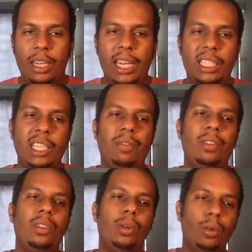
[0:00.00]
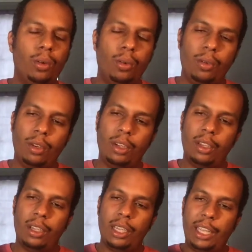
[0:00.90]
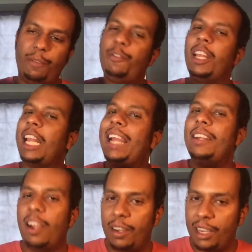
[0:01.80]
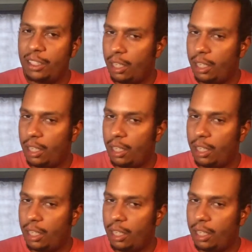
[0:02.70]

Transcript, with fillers: That even though it felt like darkness,